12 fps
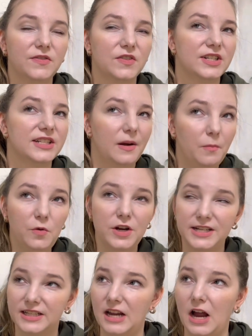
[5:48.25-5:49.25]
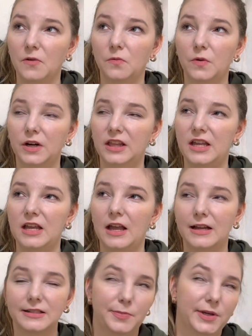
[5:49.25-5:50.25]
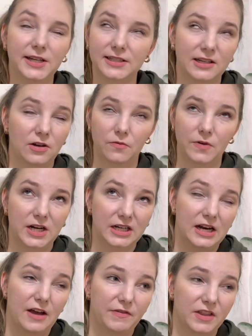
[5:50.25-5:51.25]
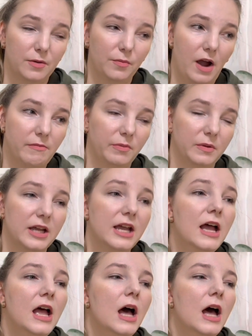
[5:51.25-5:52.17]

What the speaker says: For some reason, it's because I don't read enough of them probably,